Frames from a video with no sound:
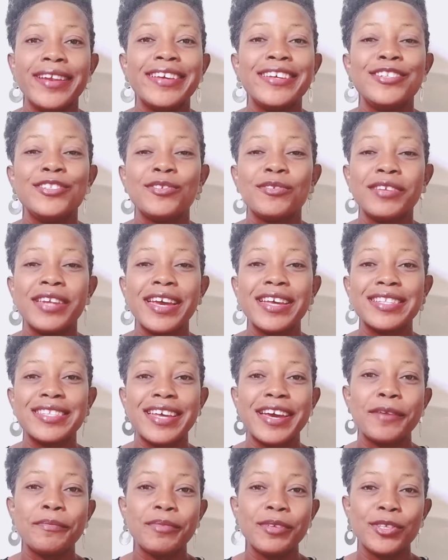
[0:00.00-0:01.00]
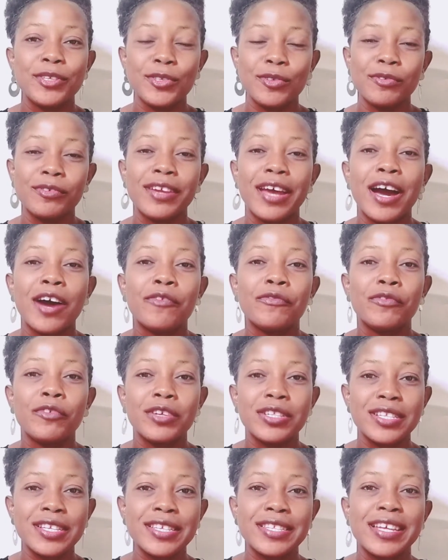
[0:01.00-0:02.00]
In today's episode, I've
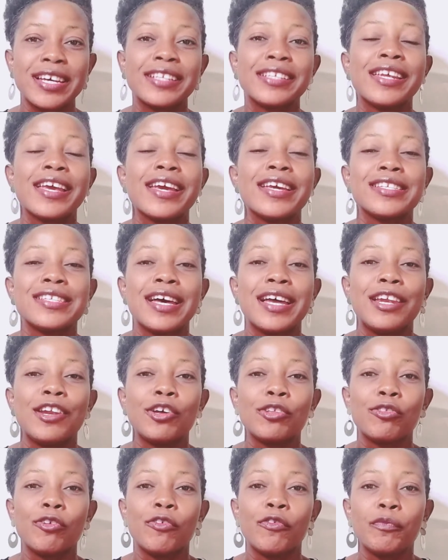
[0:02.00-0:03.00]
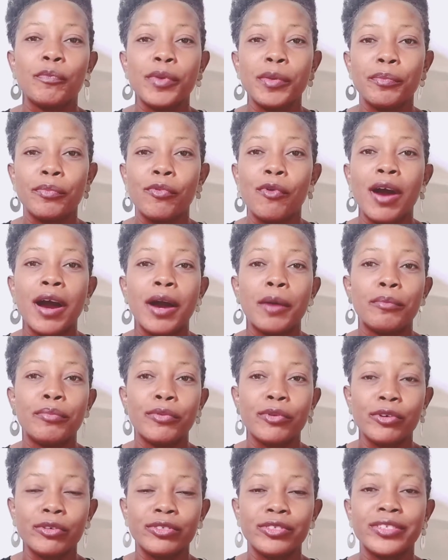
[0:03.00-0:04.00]
noticed that there is a lot of people
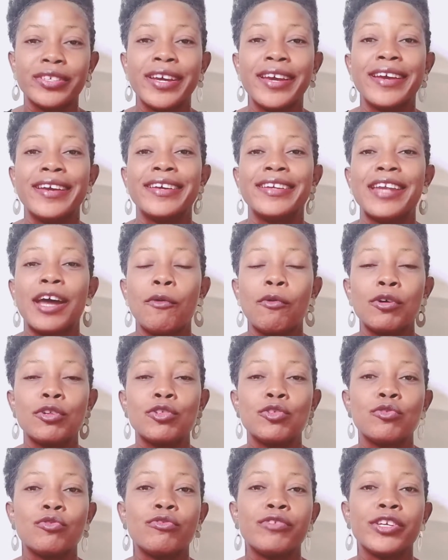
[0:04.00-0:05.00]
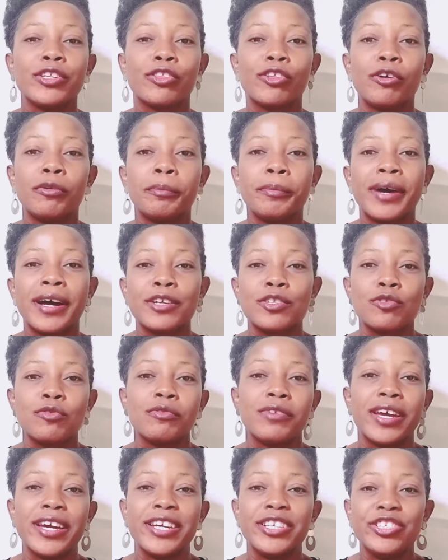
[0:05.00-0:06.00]
abroad that want to return back
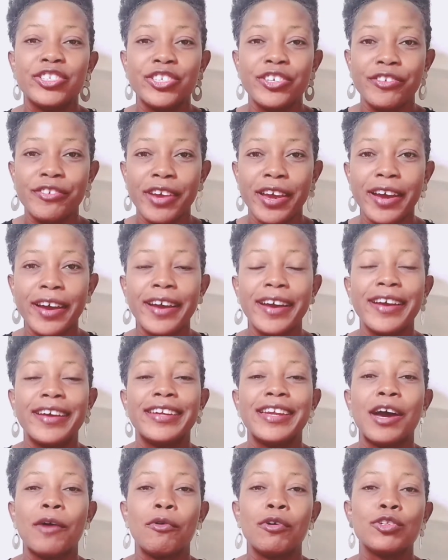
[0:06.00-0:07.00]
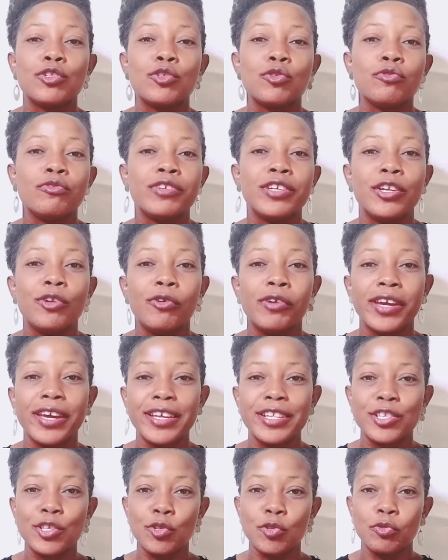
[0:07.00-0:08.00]
to Nigeria, that want to
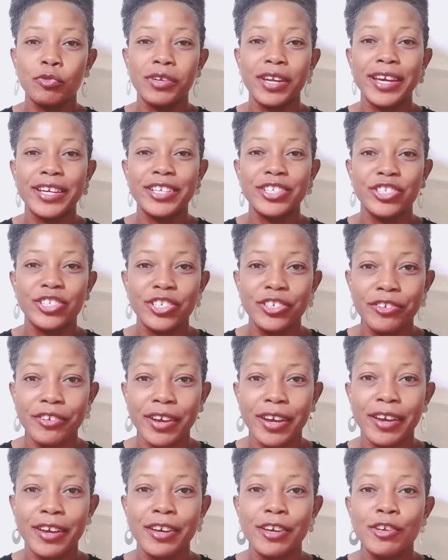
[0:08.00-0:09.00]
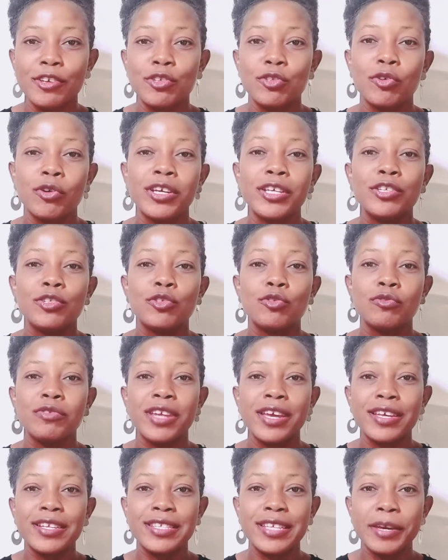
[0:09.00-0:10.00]
relocate to Nigeria. So in
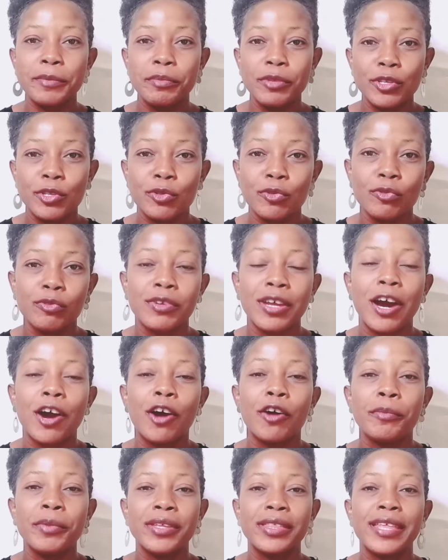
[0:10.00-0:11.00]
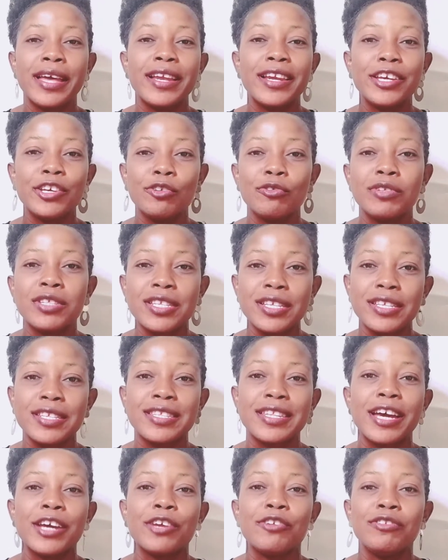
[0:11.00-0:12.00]
today's episode, I'll be telling you
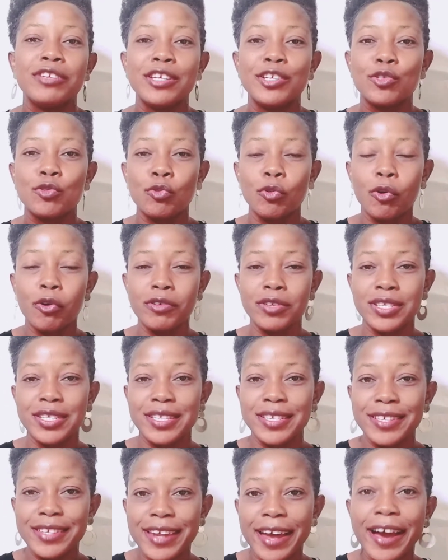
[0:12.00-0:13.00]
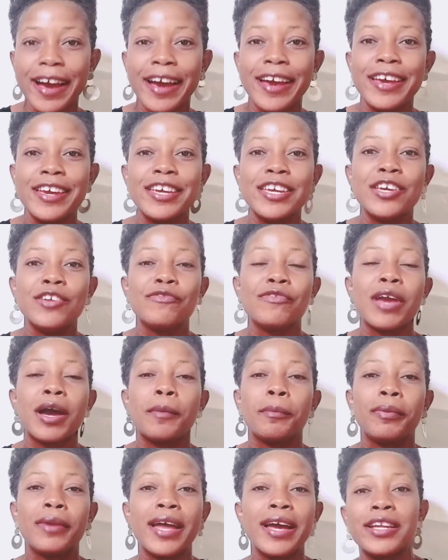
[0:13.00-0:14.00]
things that you need to consider if you
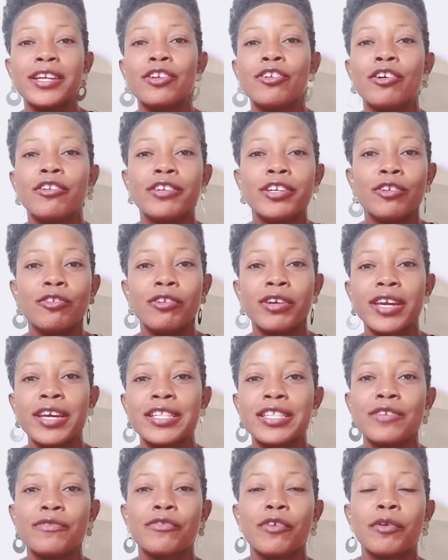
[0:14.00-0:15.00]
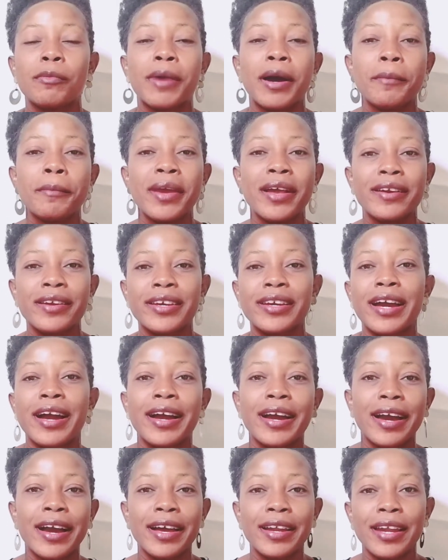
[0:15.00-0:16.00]
are planning on relocating from
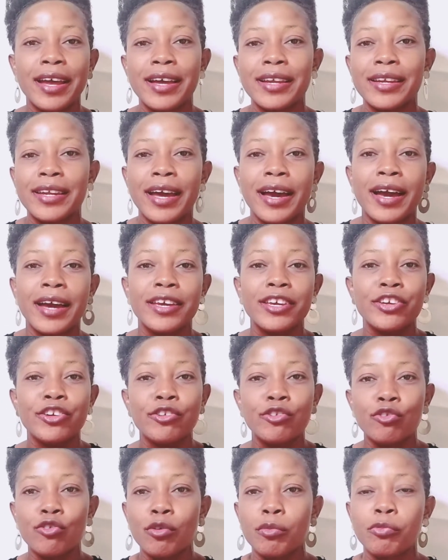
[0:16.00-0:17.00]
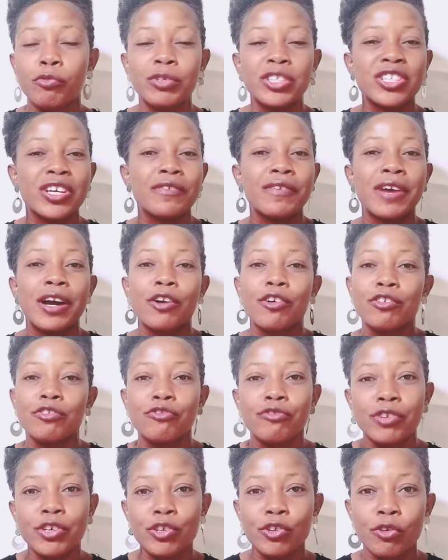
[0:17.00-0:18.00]
America, Canada, Europe, whichever
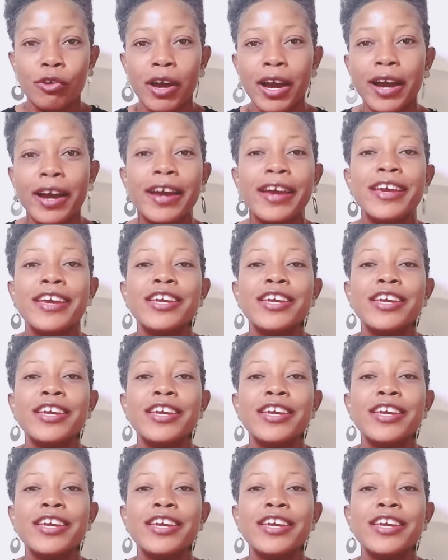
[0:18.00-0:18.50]
country you are.